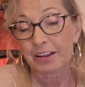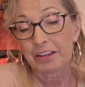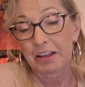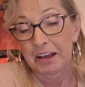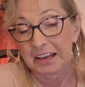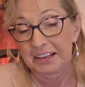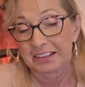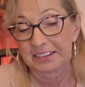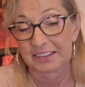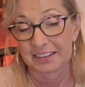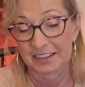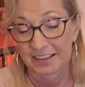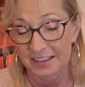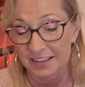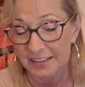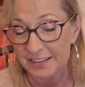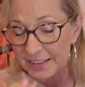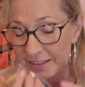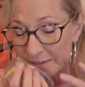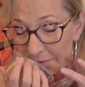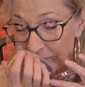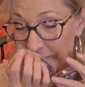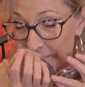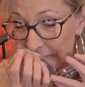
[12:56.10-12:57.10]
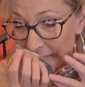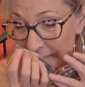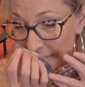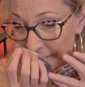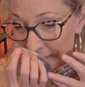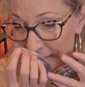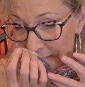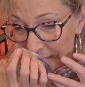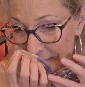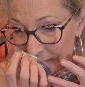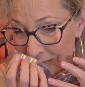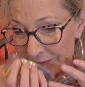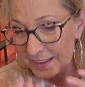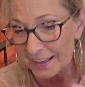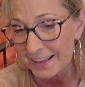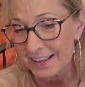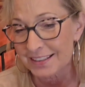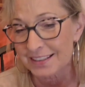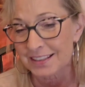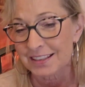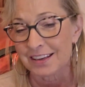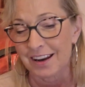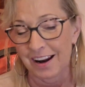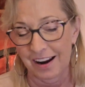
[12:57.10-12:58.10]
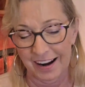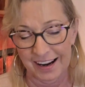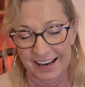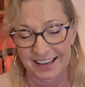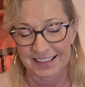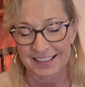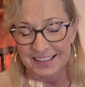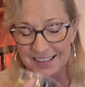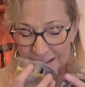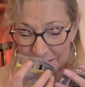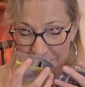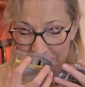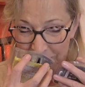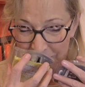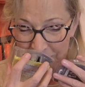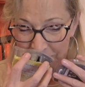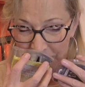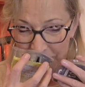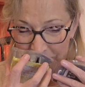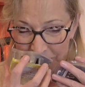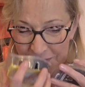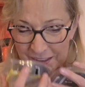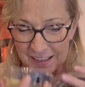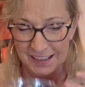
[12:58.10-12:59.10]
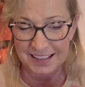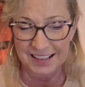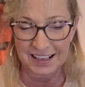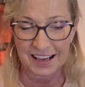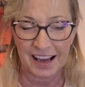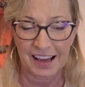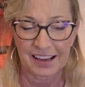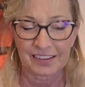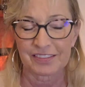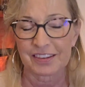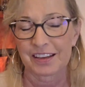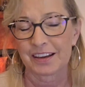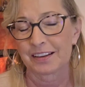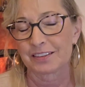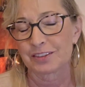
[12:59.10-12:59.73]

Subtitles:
like this. It's nice. It's the